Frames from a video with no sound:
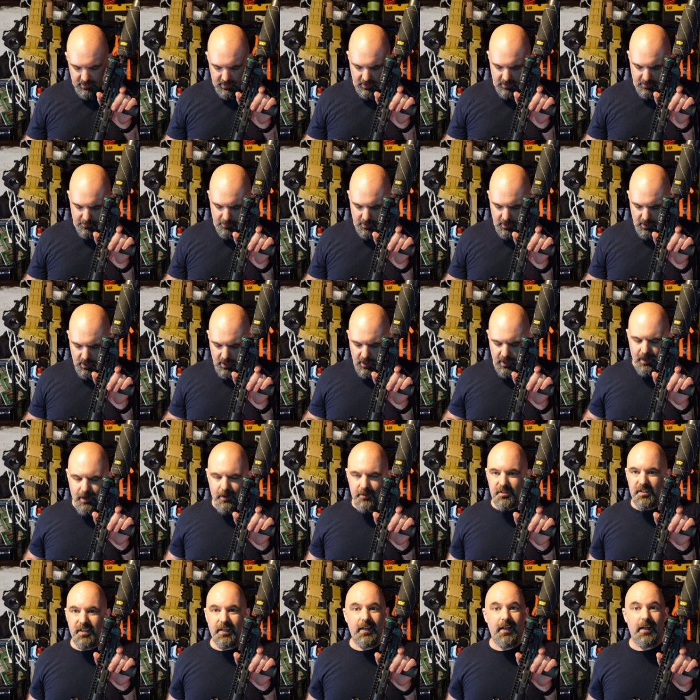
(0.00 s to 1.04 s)
them, and I
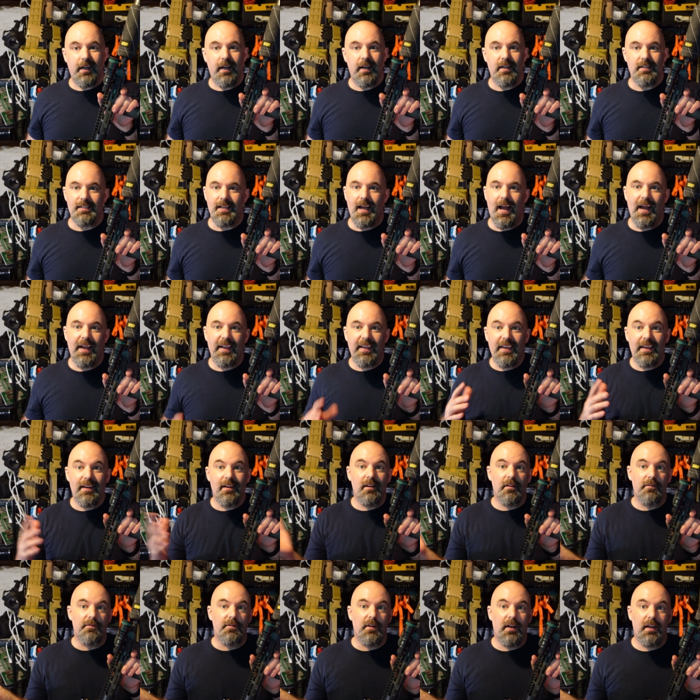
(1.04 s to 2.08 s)
was like, hey guys, I
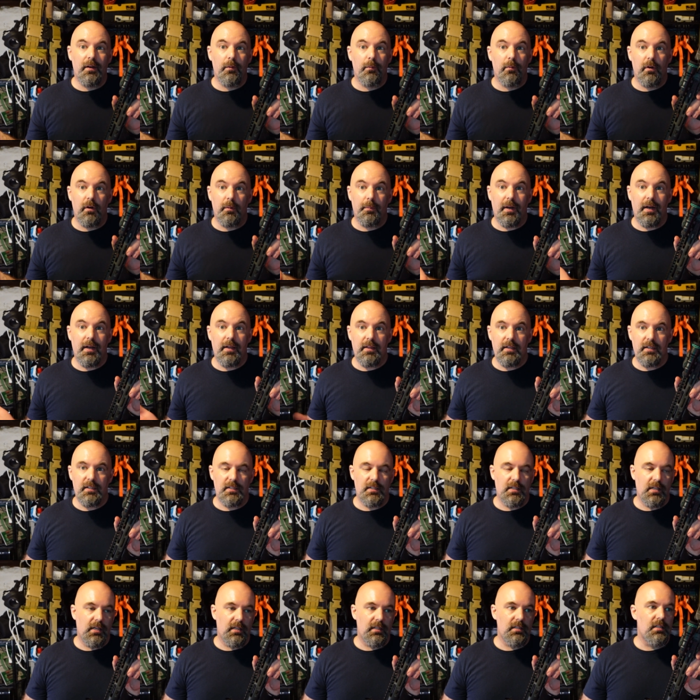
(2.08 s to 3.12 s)
cannot find where to buy these
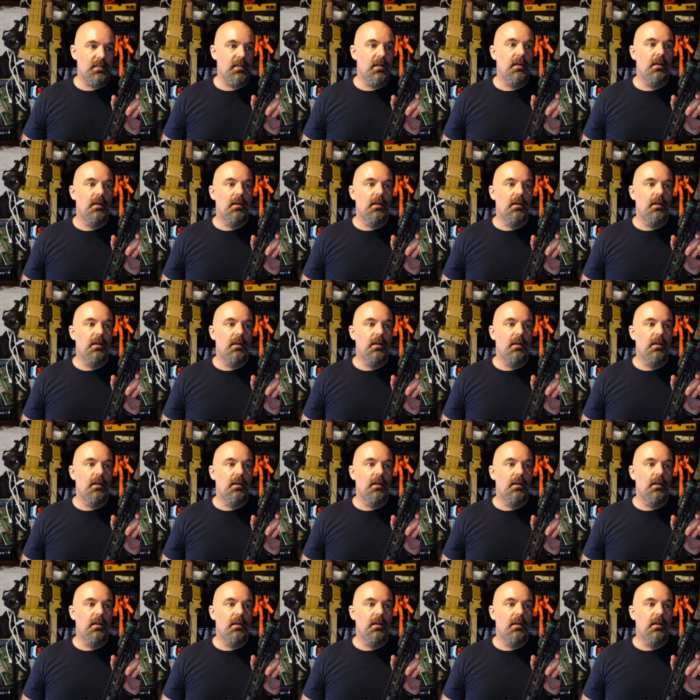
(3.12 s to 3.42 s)
things.